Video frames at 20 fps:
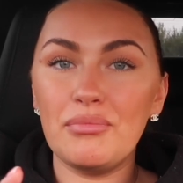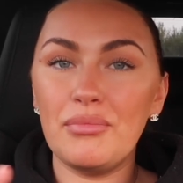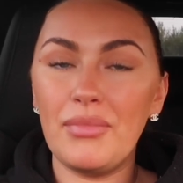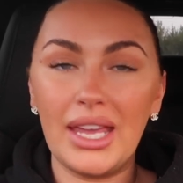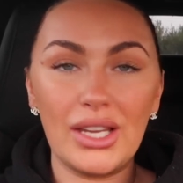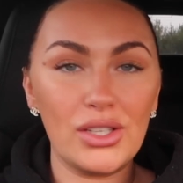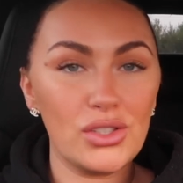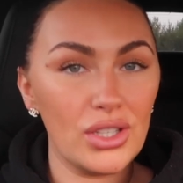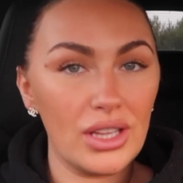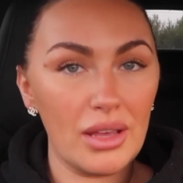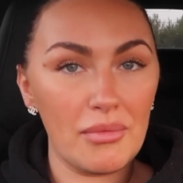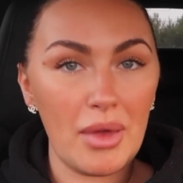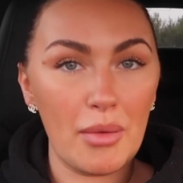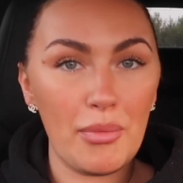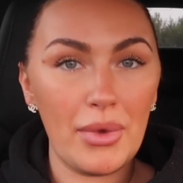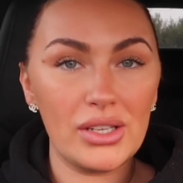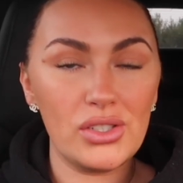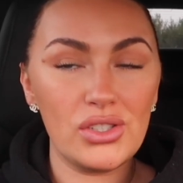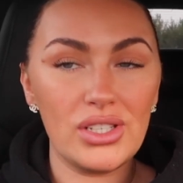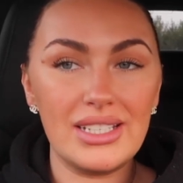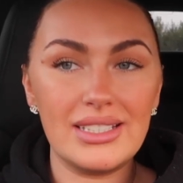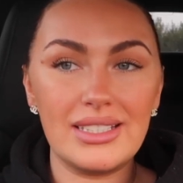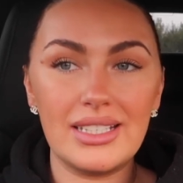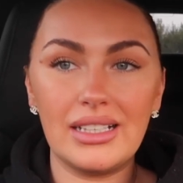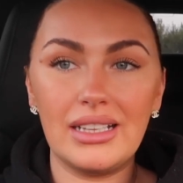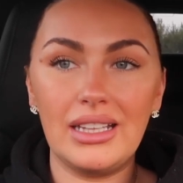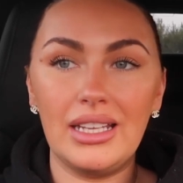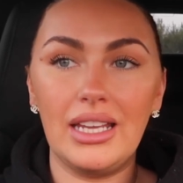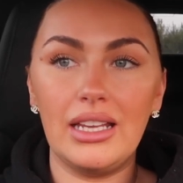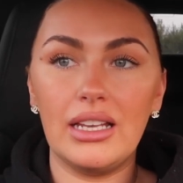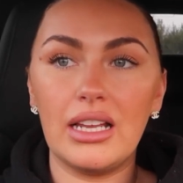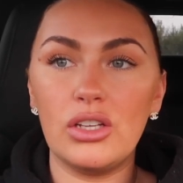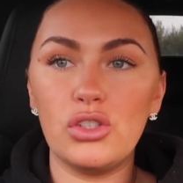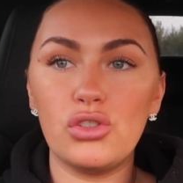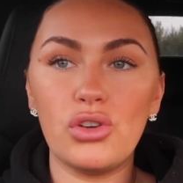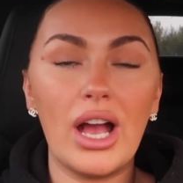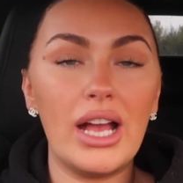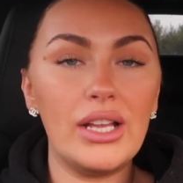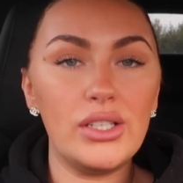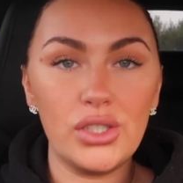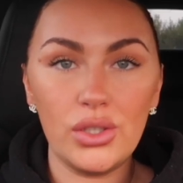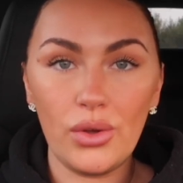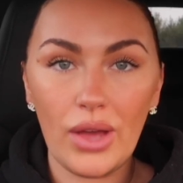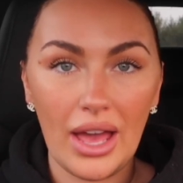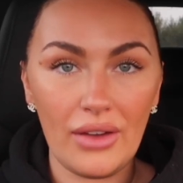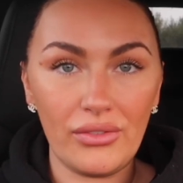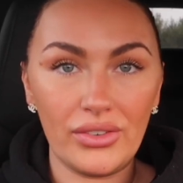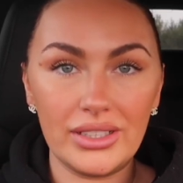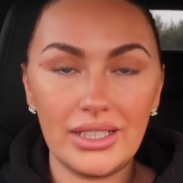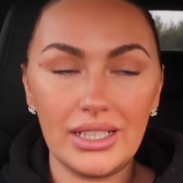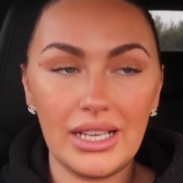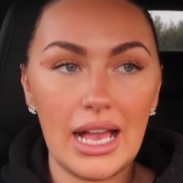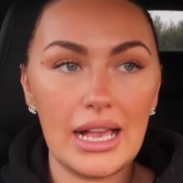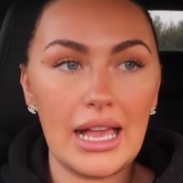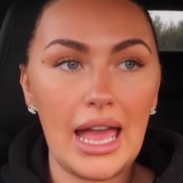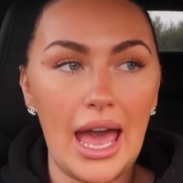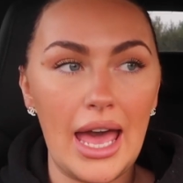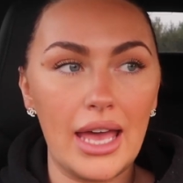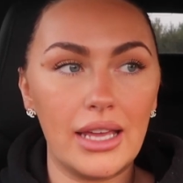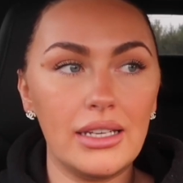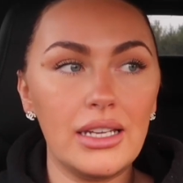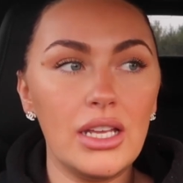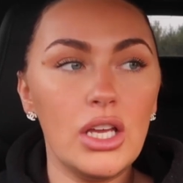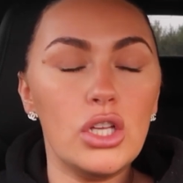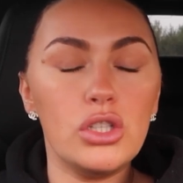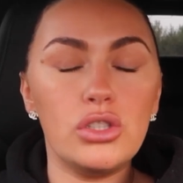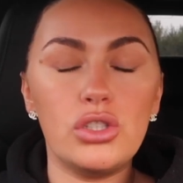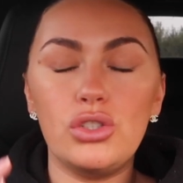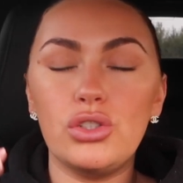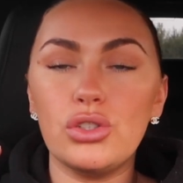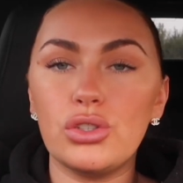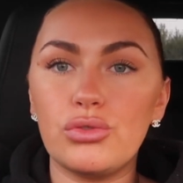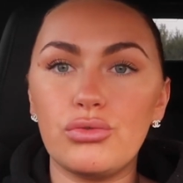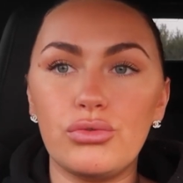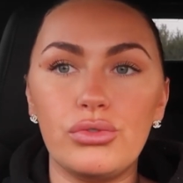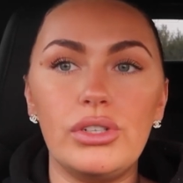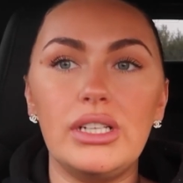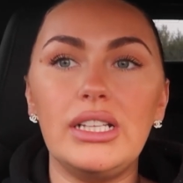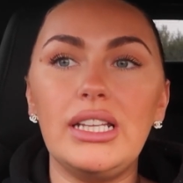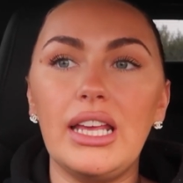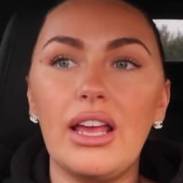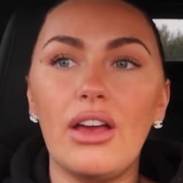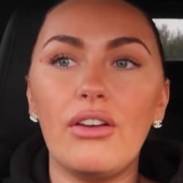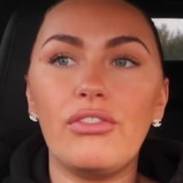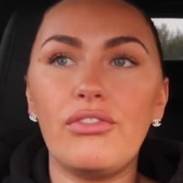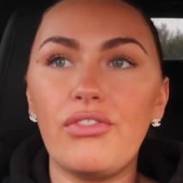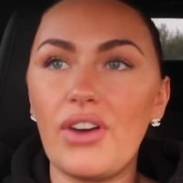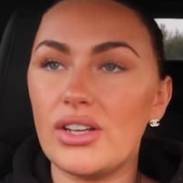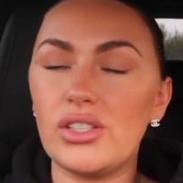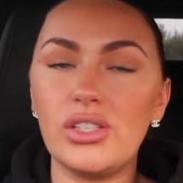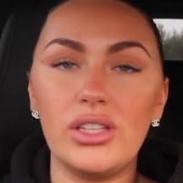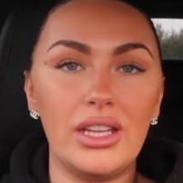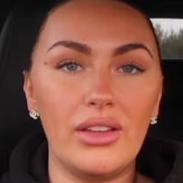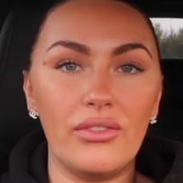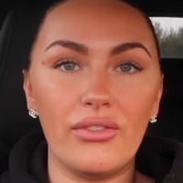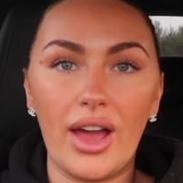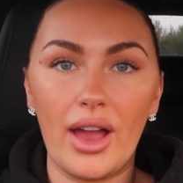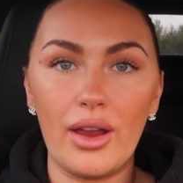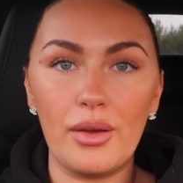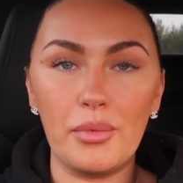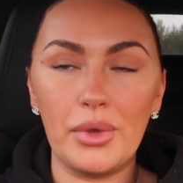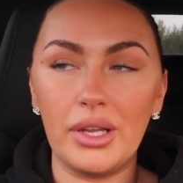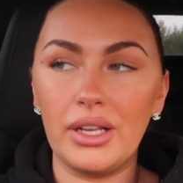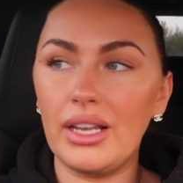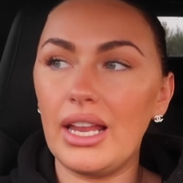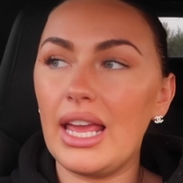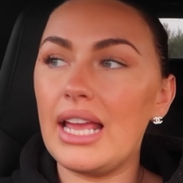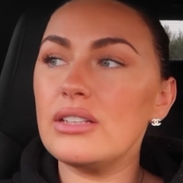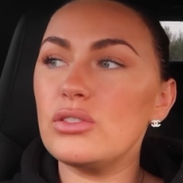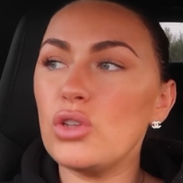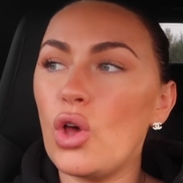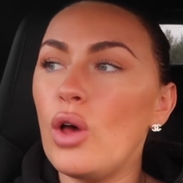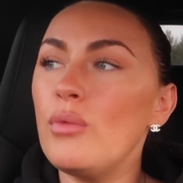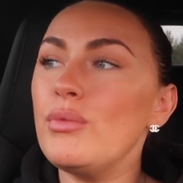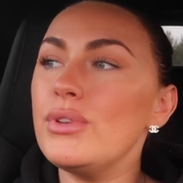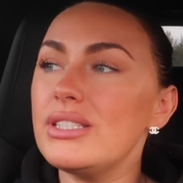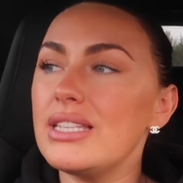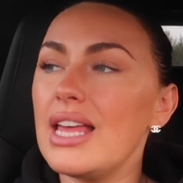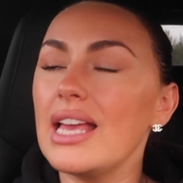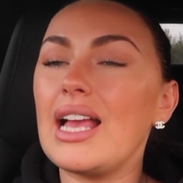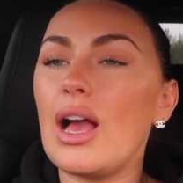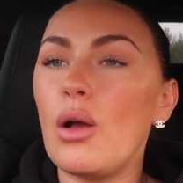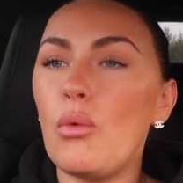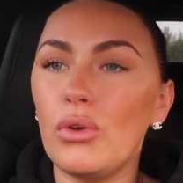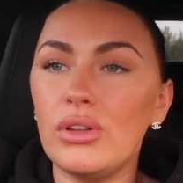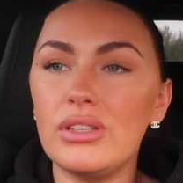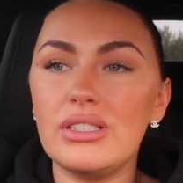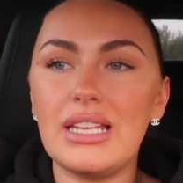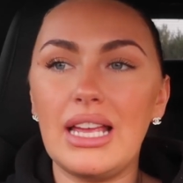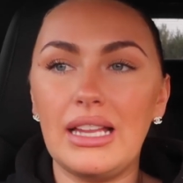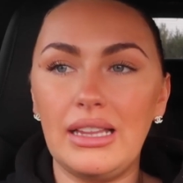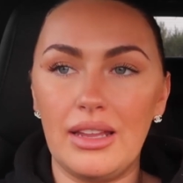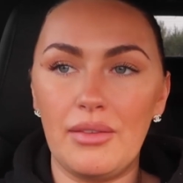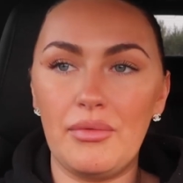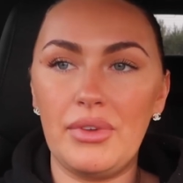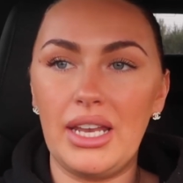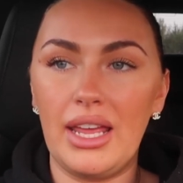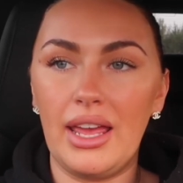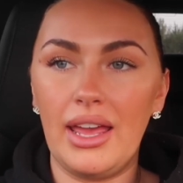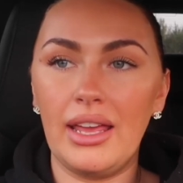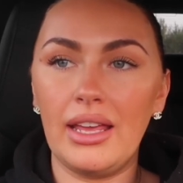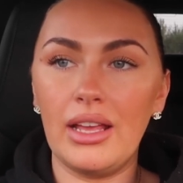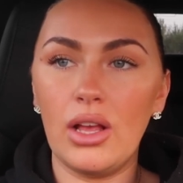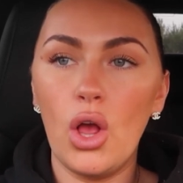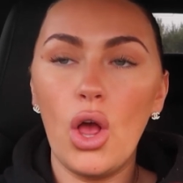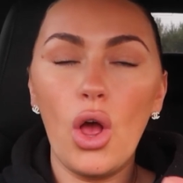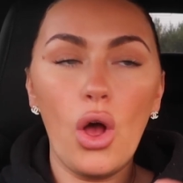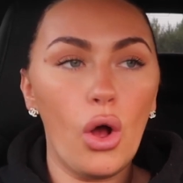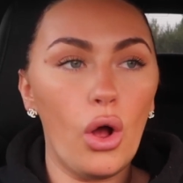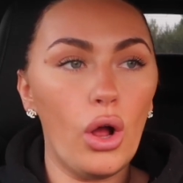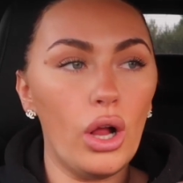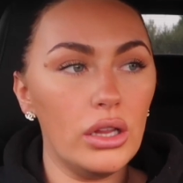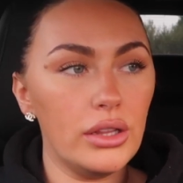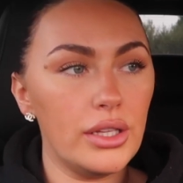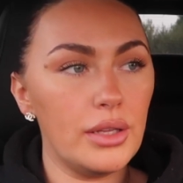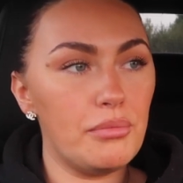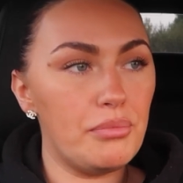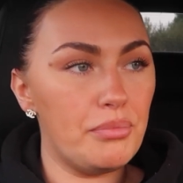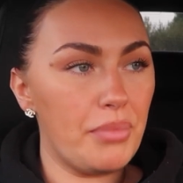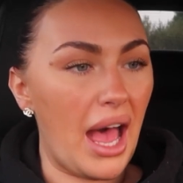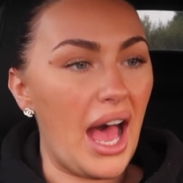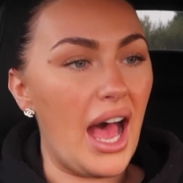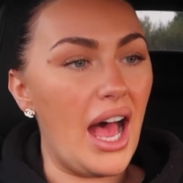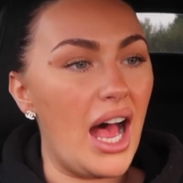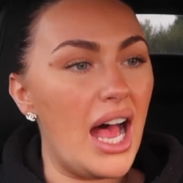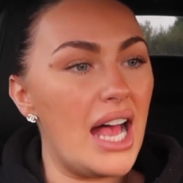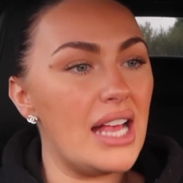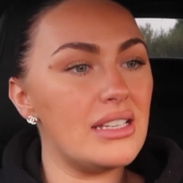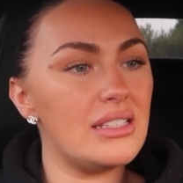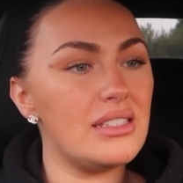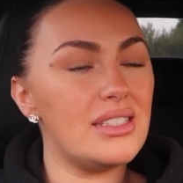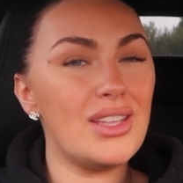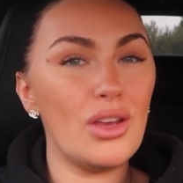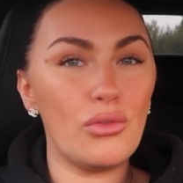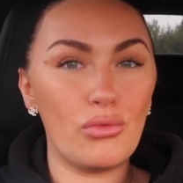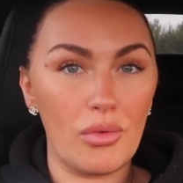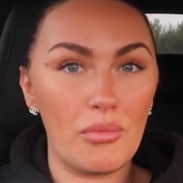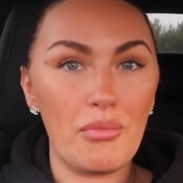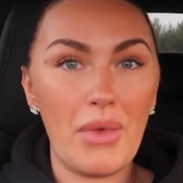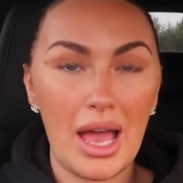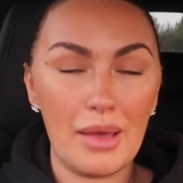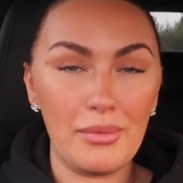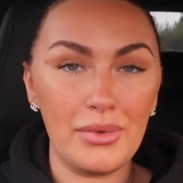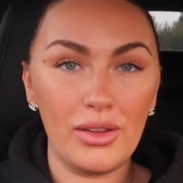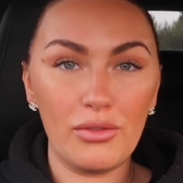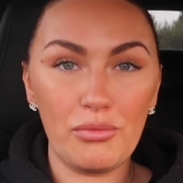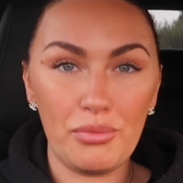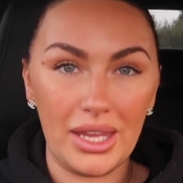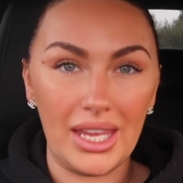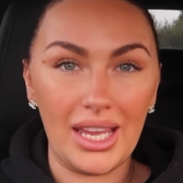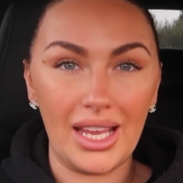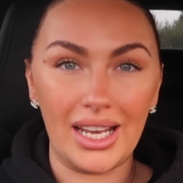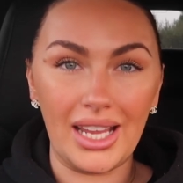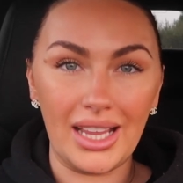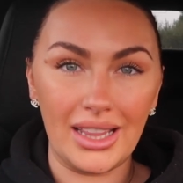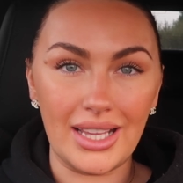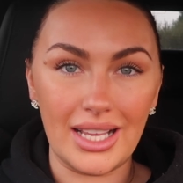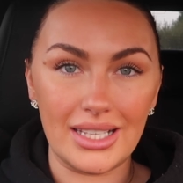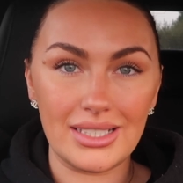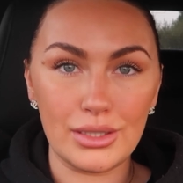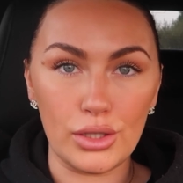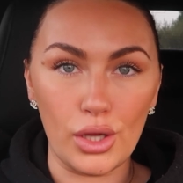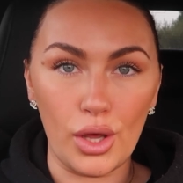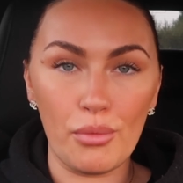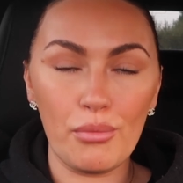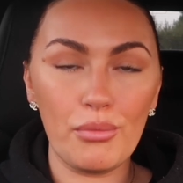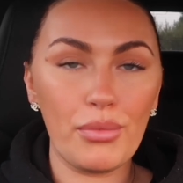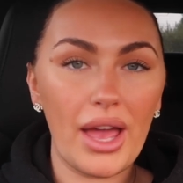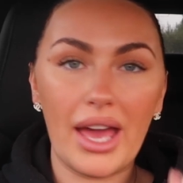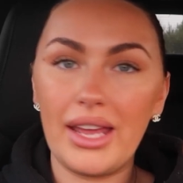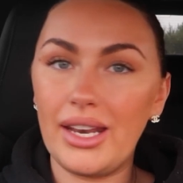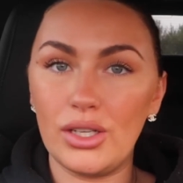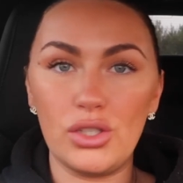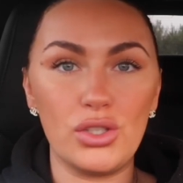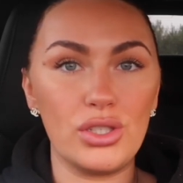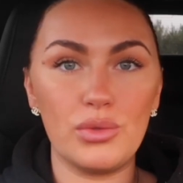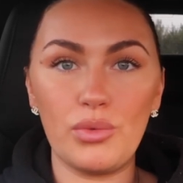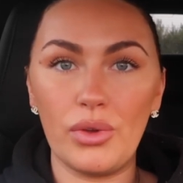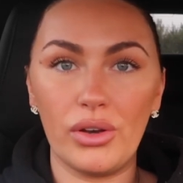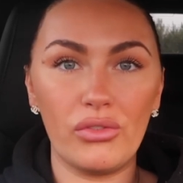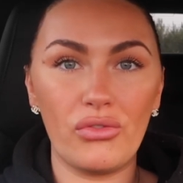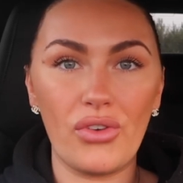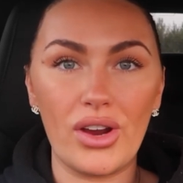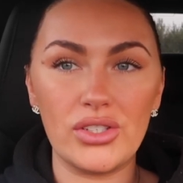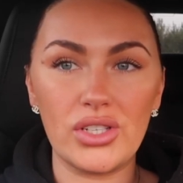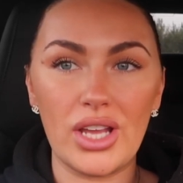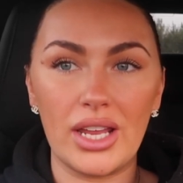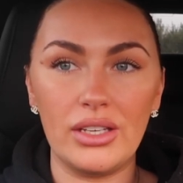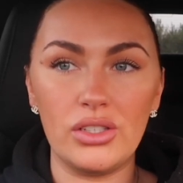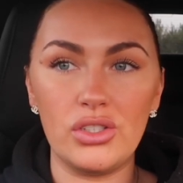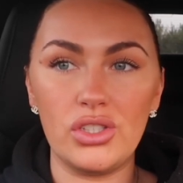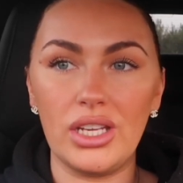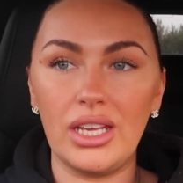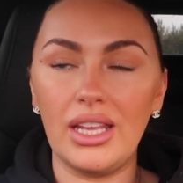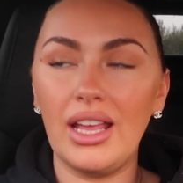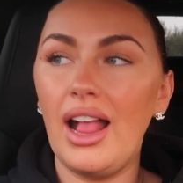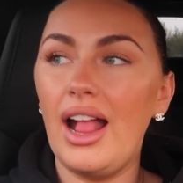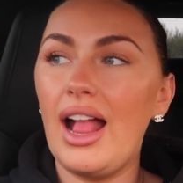make sure that my bed sheets are clean, and try and do everything I can to just really freshen the environment. It's almost like I want to eliminate all the parts that remind me of being in that slump, and I just want fresh energy.